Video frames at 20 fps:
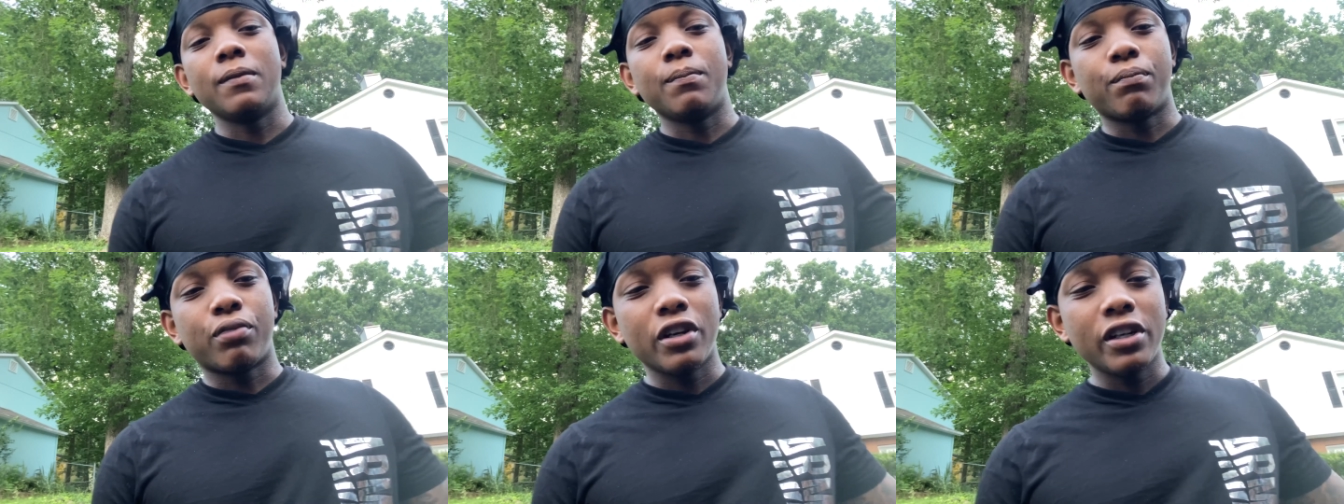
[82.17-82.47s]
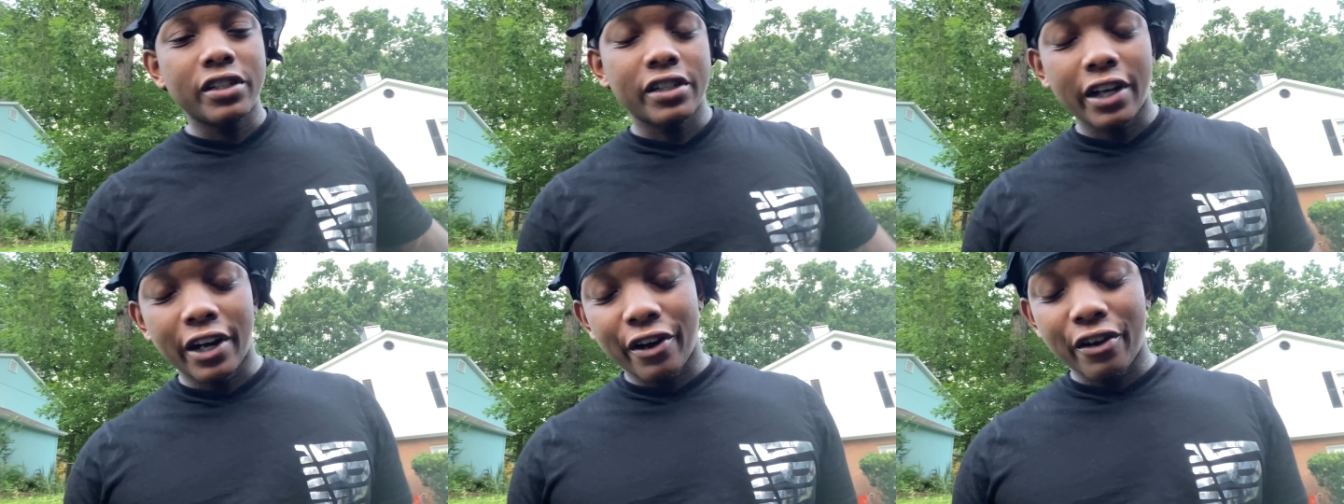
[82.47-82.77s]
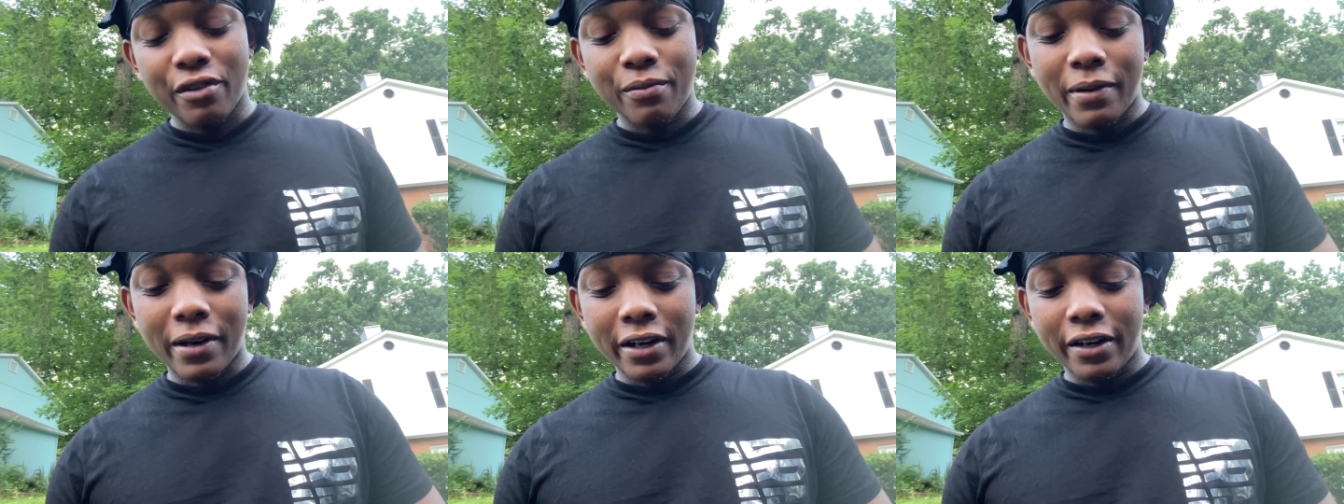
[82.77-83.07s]
appreciate
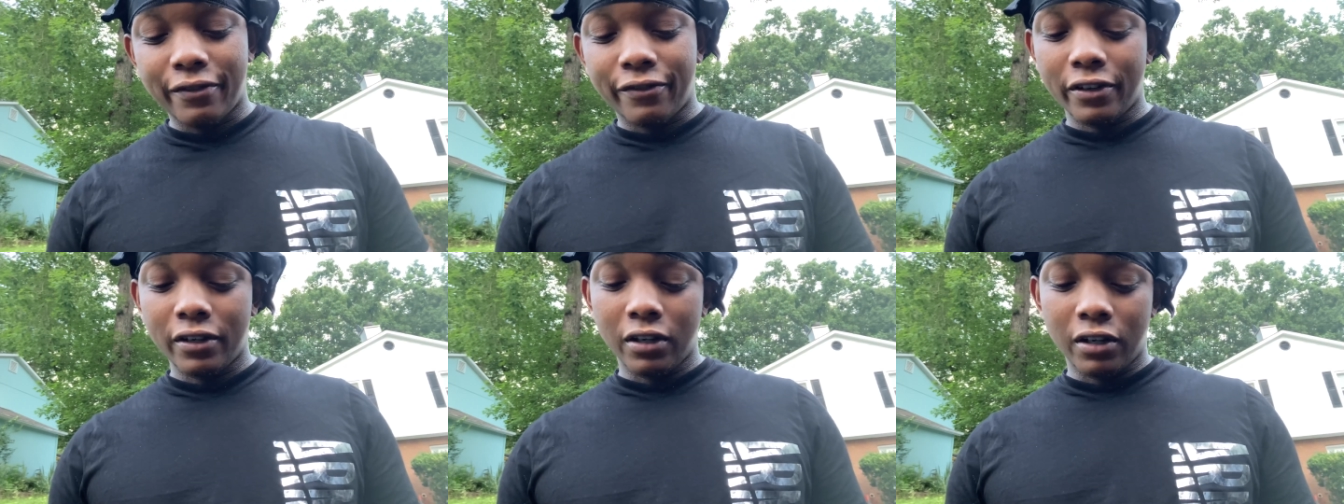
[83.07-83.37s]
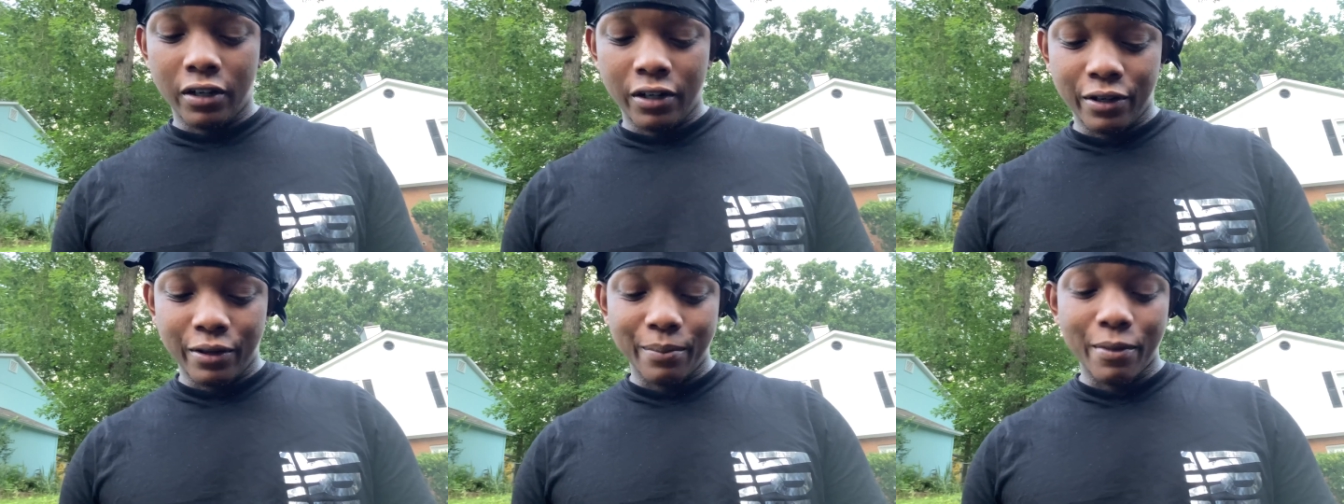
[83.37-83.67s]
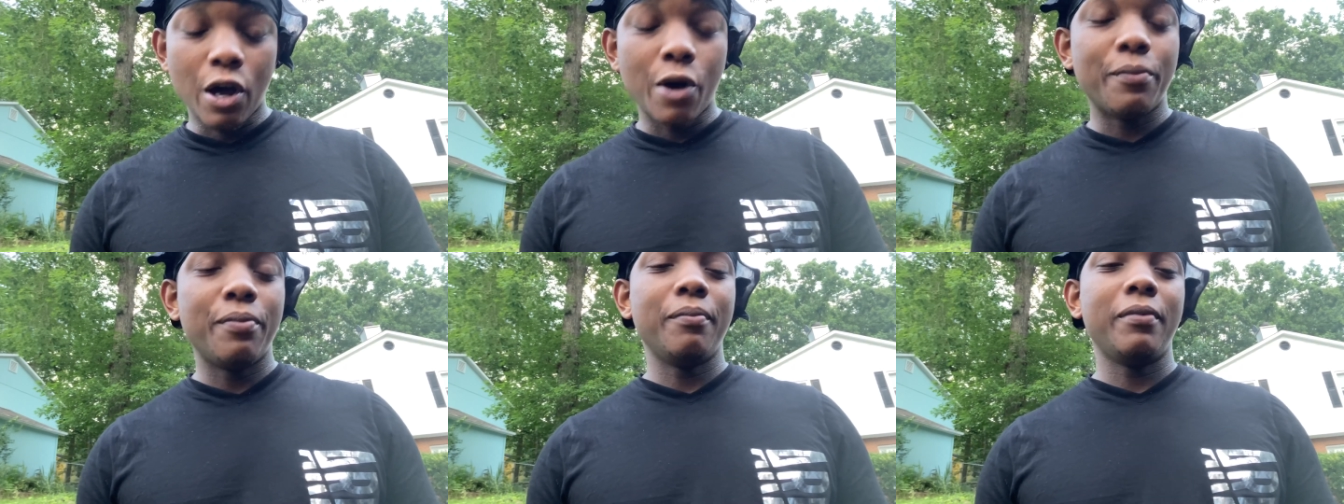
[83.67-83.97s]
everybody for um
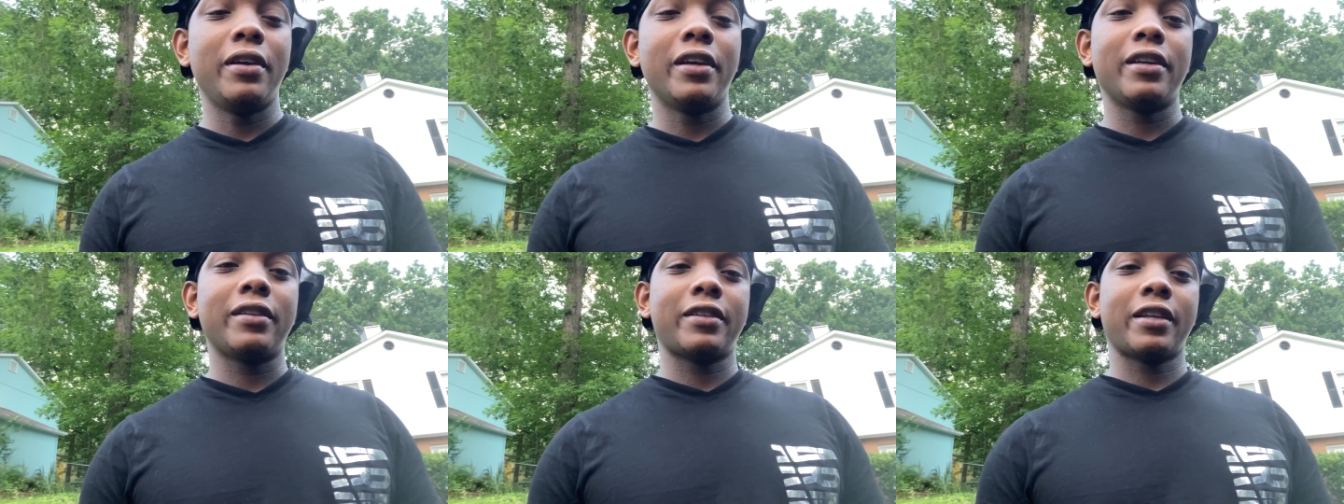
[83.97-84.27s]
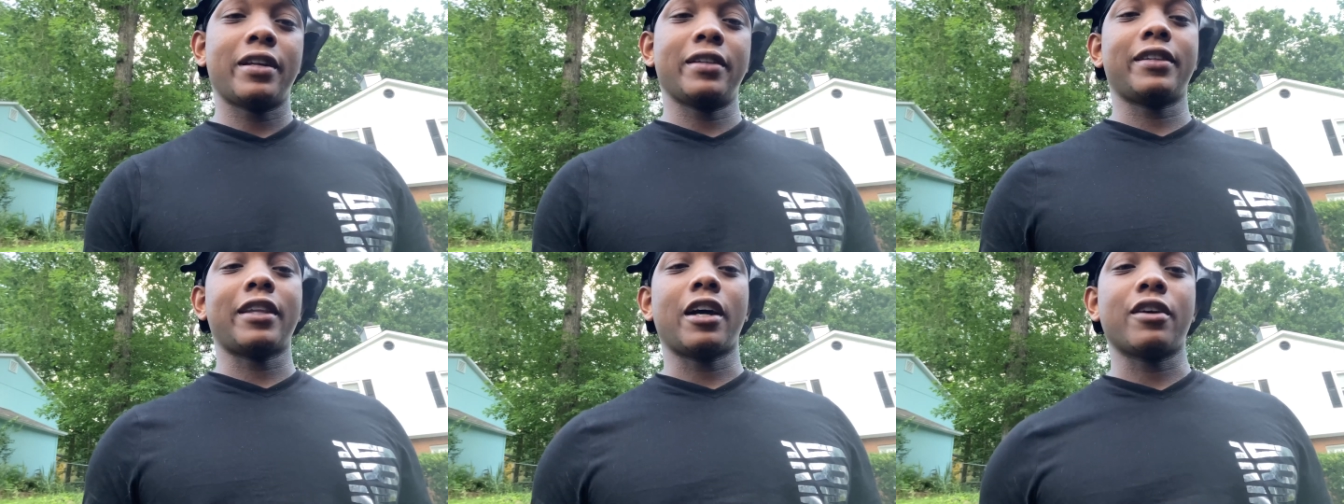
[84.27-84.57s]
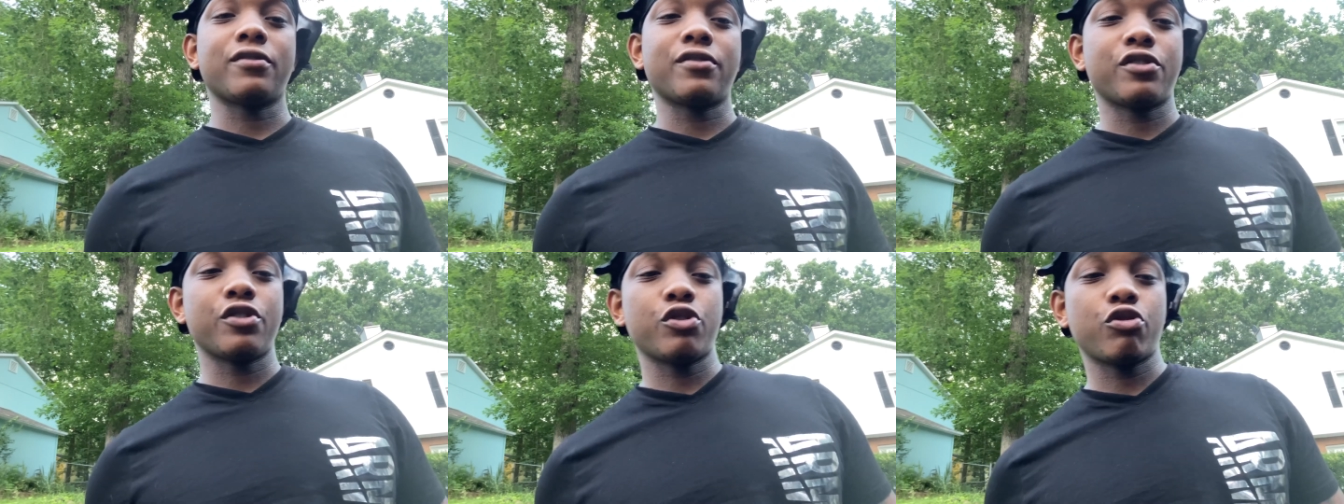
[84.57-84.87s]
helping me hit that
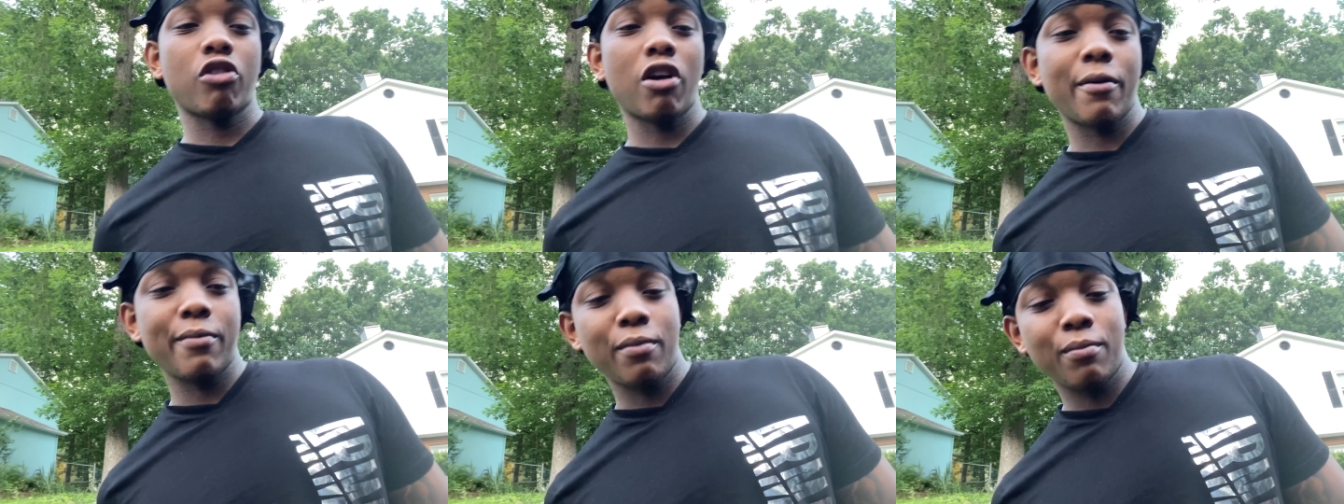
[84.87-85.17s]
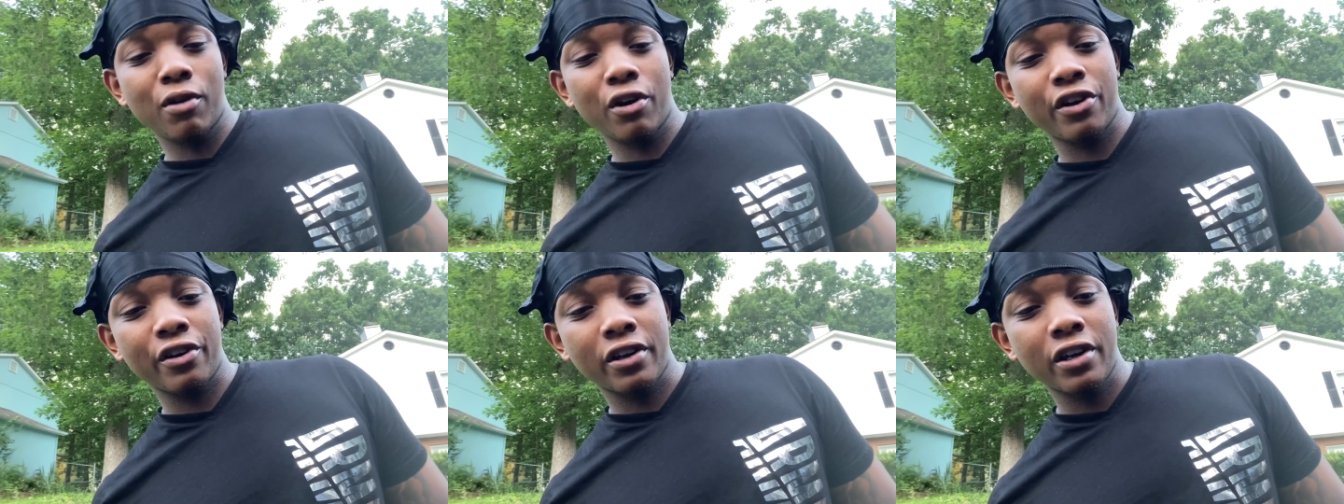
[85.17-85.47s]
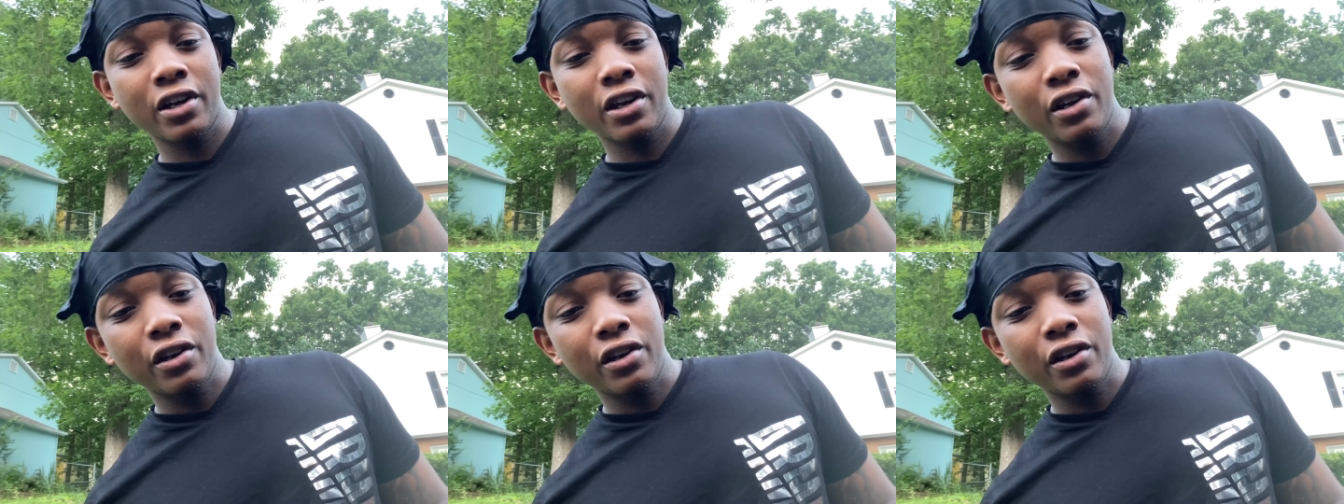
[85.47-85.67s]
thousand subscriber mark